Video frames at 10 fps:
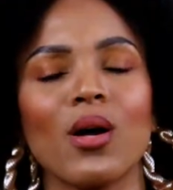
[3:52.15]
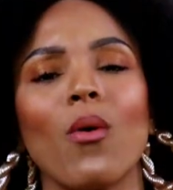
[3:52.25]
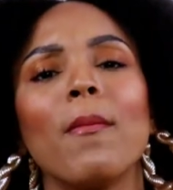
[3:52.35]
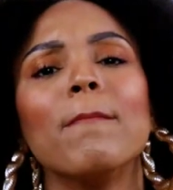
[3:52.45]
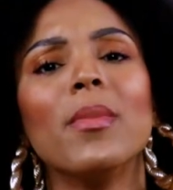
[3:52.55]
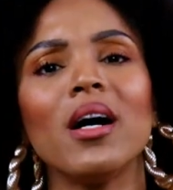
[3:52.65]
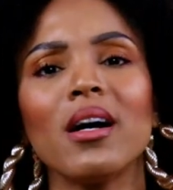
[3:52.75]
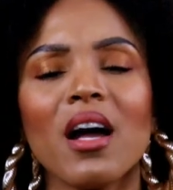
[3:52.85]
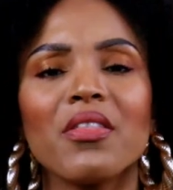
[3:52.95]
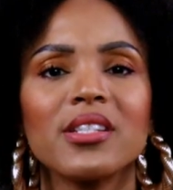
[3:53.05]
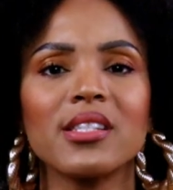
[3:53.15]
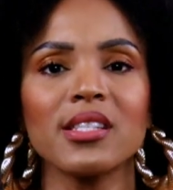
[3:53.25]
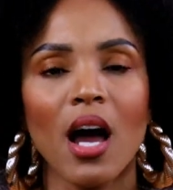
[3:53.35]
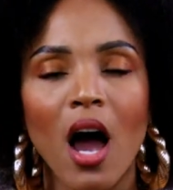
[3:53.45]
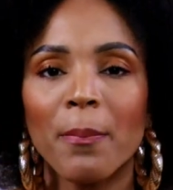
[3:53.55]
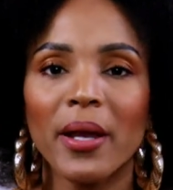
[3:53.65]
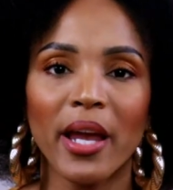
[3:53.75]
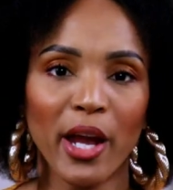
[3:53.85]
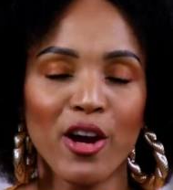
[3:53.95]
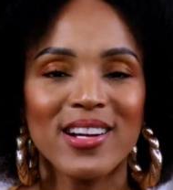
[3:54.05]
So among the top
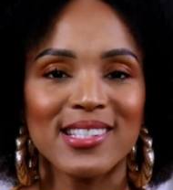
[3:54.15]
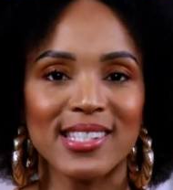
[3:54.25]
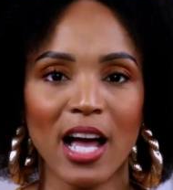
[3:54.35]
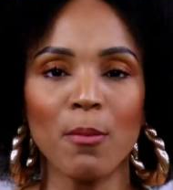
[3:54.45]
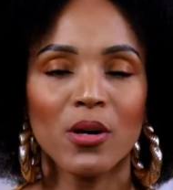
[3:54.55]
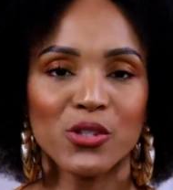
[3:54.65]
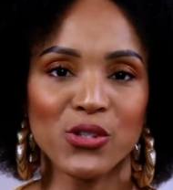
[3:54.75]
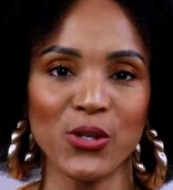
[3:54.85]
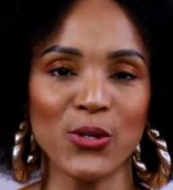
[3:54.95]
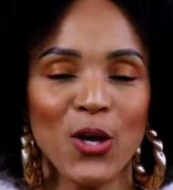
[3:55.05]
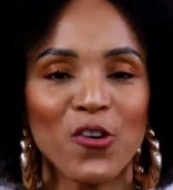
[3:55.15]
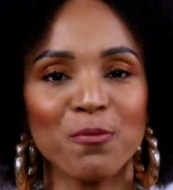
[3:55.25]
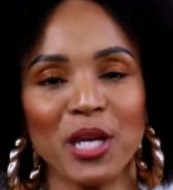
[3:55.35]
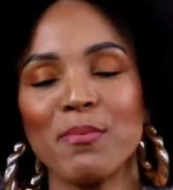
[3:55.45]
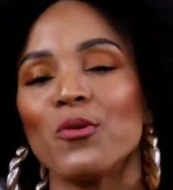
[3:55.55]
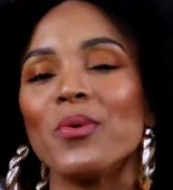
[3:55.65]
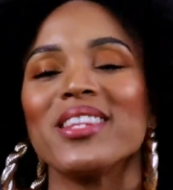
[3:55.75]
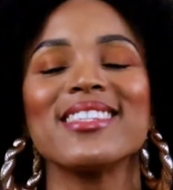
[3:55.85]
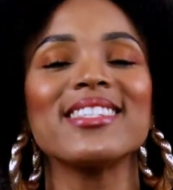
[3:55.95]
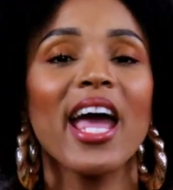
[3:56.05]
hair and scalp concerns of people
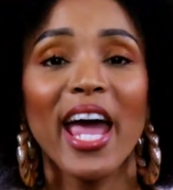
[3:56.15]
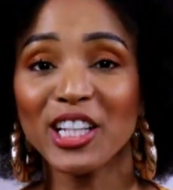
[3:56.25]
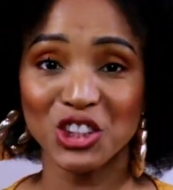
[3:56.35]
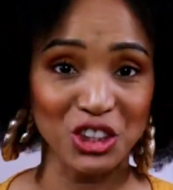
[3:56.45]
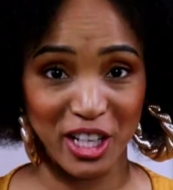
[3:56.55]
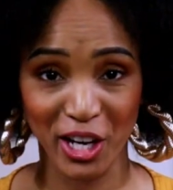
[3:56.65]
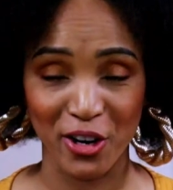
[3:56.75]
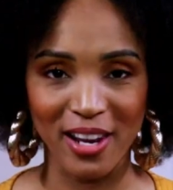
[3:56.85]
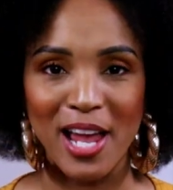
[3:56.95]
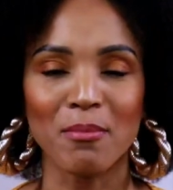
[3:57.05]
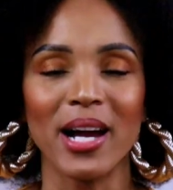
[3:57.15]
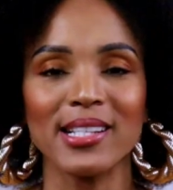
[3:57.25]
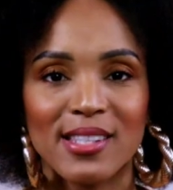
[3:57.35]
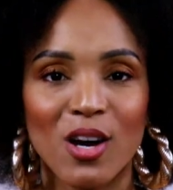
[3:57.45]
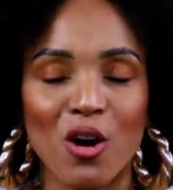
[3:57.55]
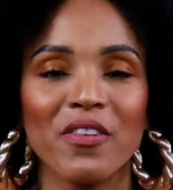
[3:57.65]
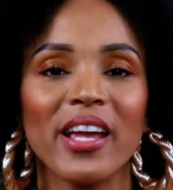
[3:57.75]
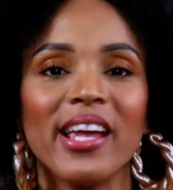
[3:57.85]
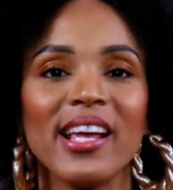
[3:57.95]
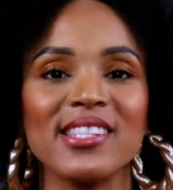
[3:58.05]
with textured hair like
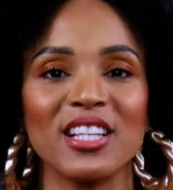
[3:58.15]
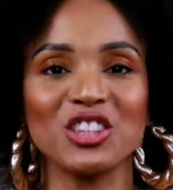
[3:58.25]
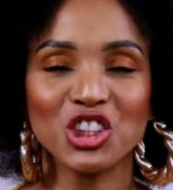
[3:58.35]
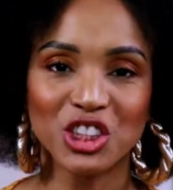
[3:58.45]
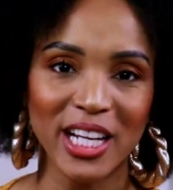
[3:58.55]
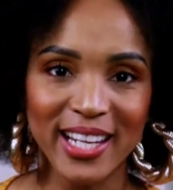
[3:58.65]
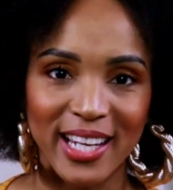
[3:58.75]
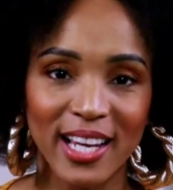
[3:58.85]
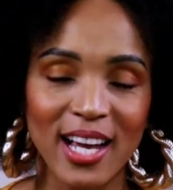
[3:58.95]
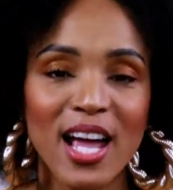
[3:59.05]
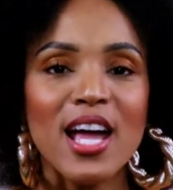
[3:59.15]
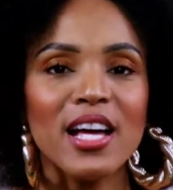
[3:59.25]
myself is shedding.